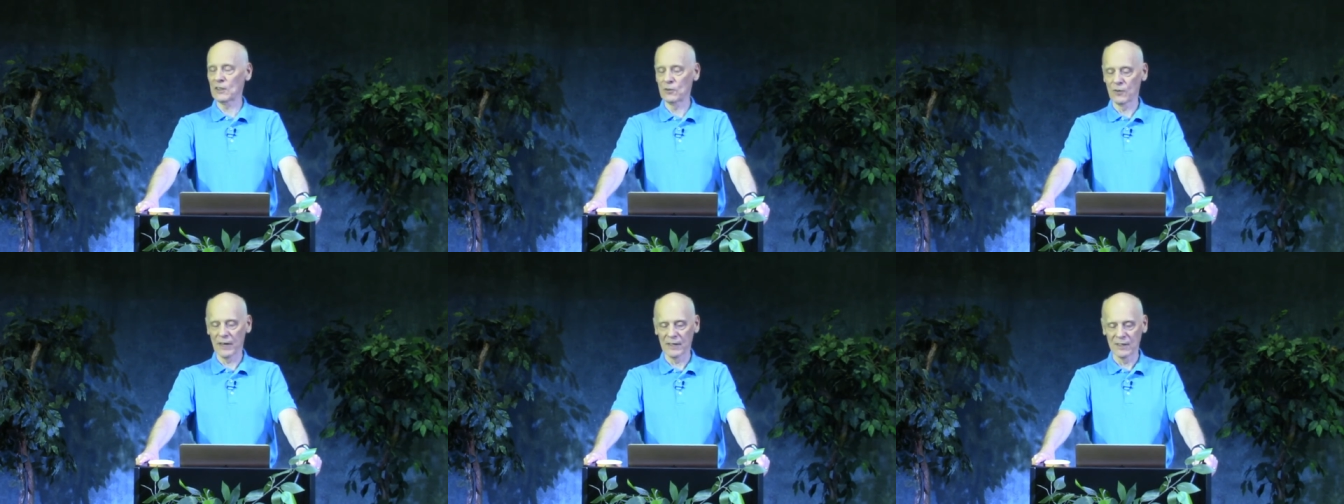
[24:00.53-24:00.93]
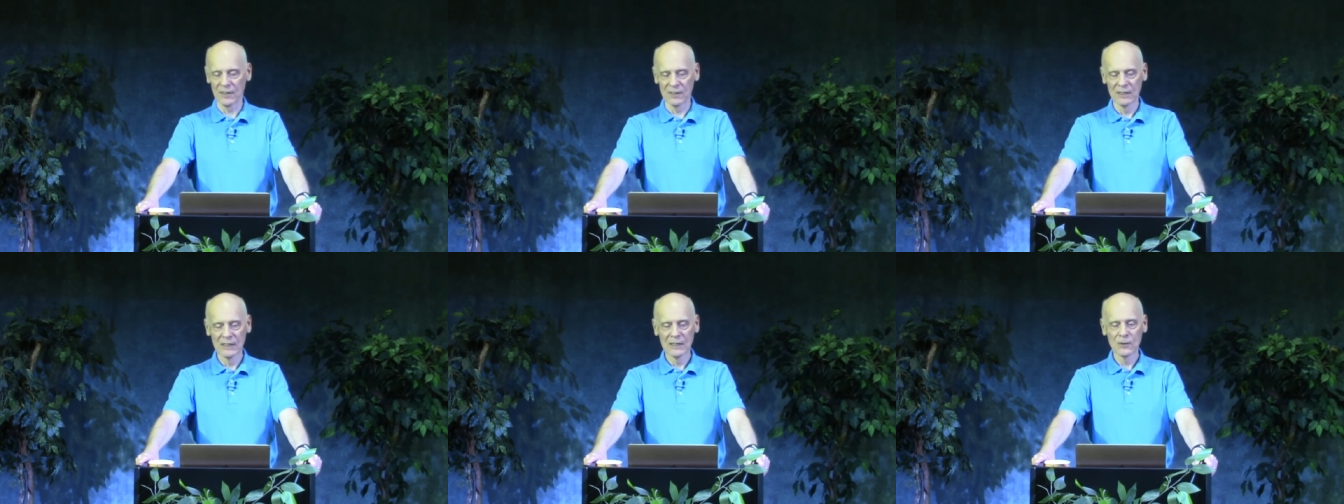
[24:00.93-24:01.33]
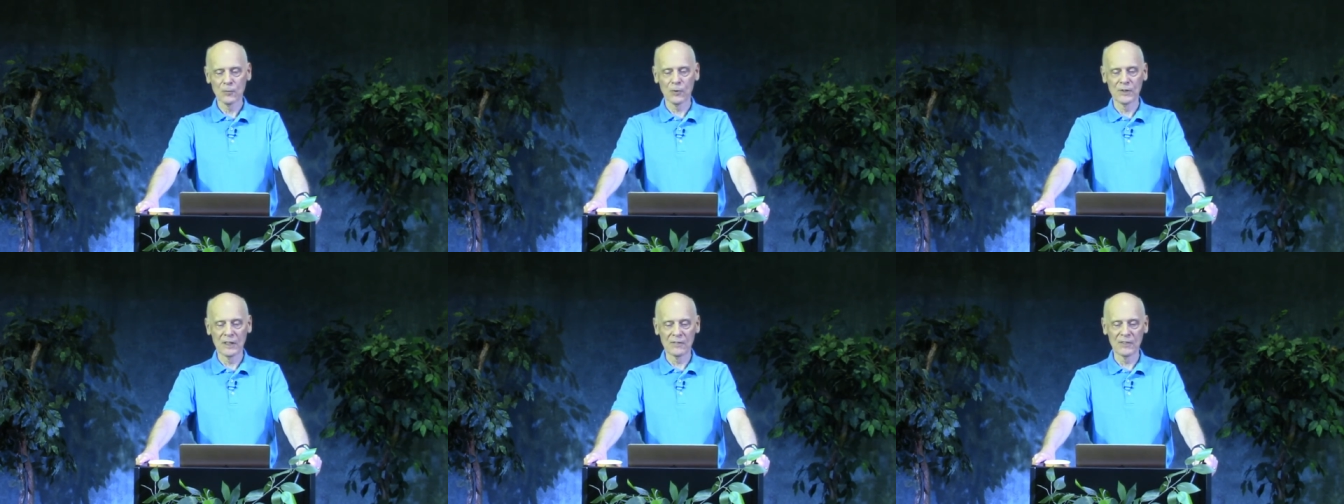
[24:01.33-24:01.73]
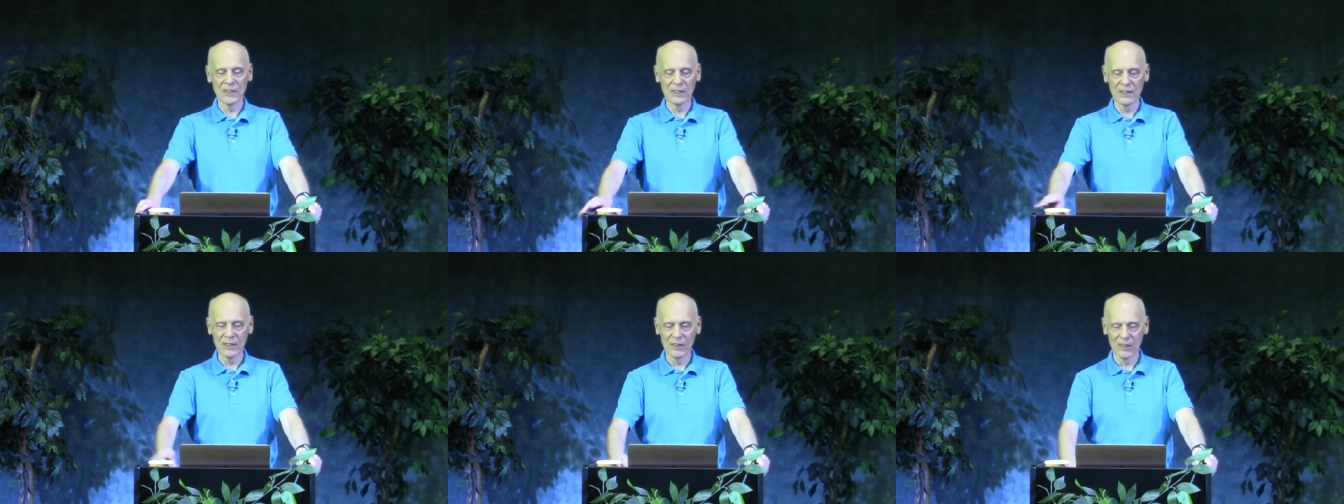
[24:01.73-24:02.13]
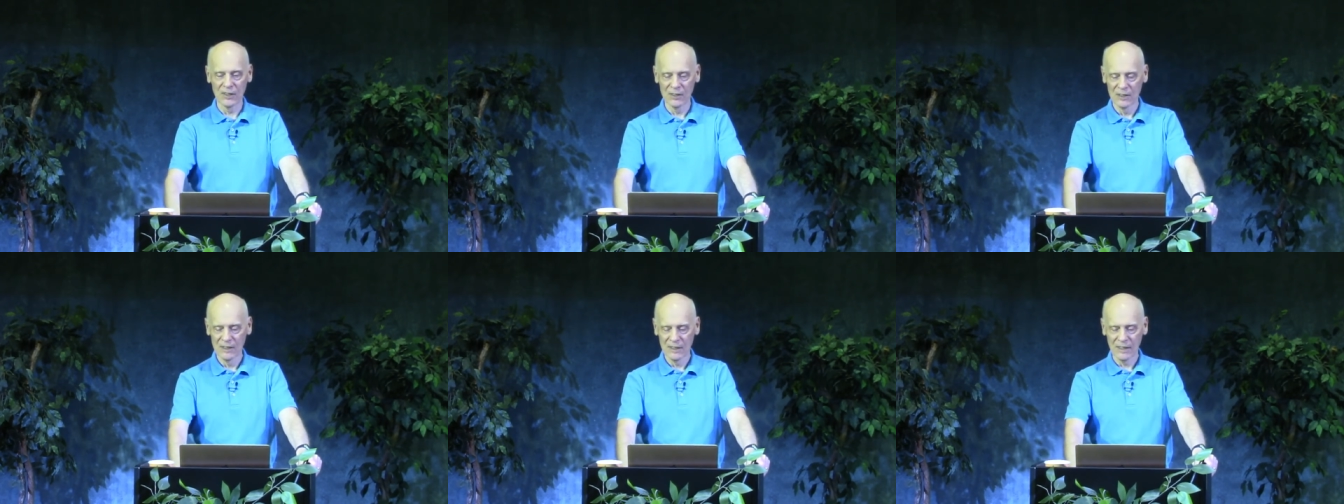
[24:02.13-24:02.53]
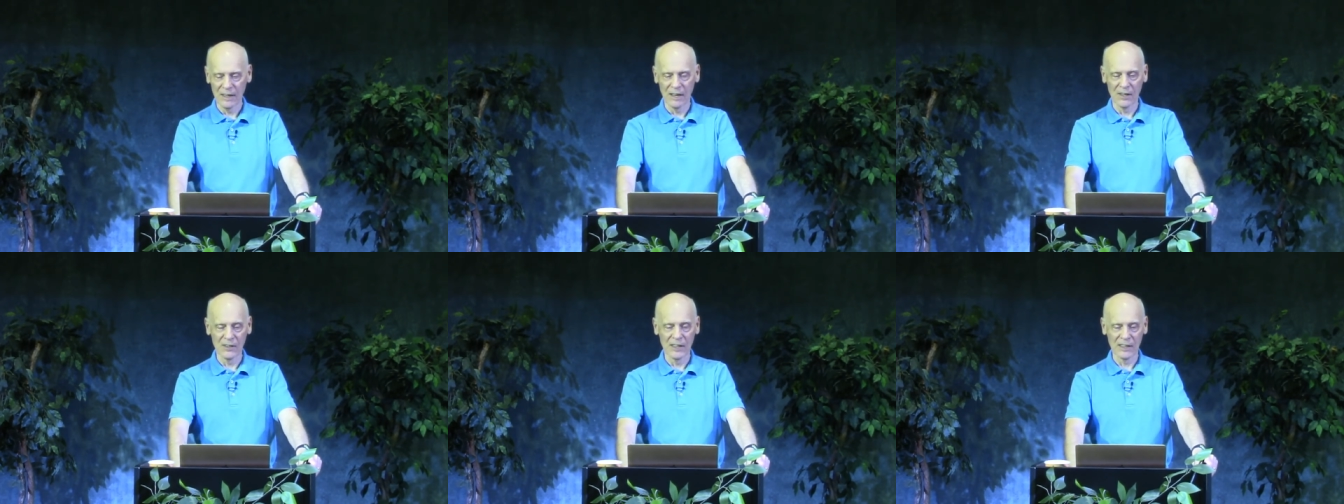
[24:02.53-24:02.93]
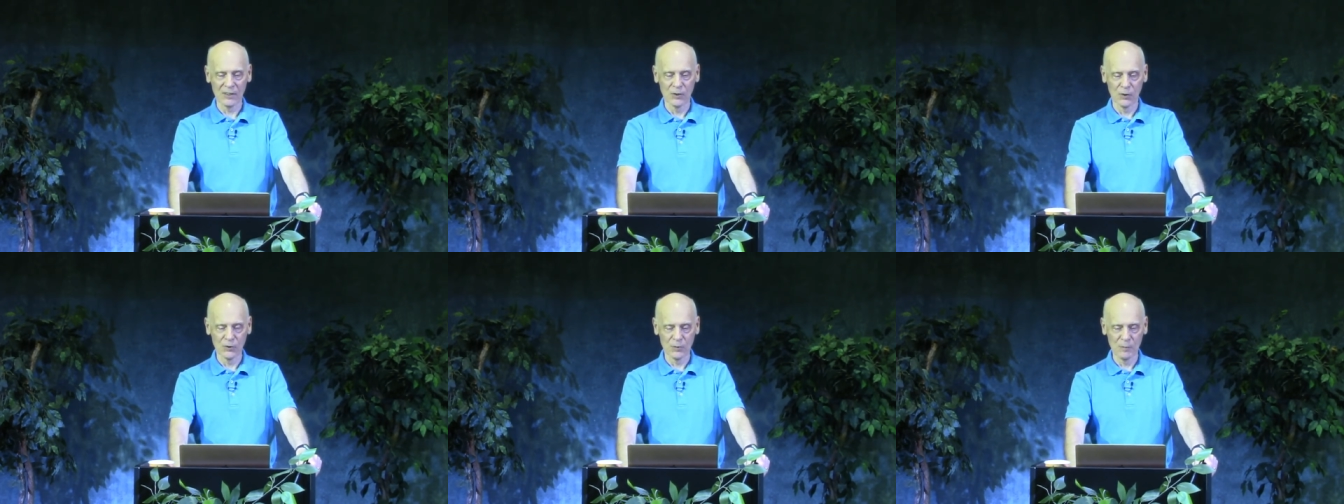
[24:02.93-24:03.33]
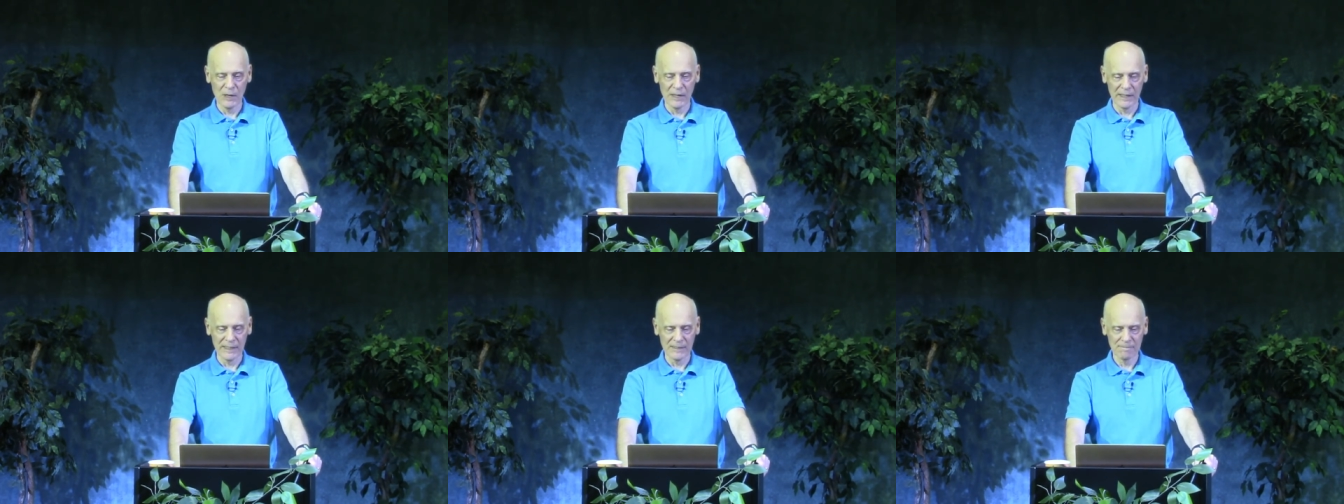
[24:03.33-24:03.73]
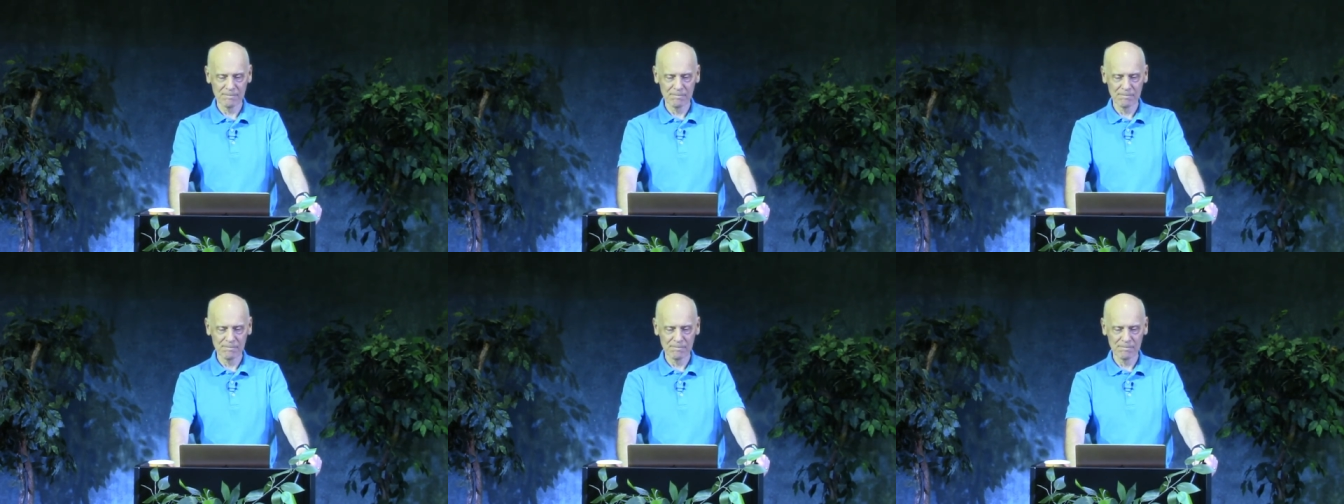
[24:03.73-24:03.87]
greater with every year uh, that goes by.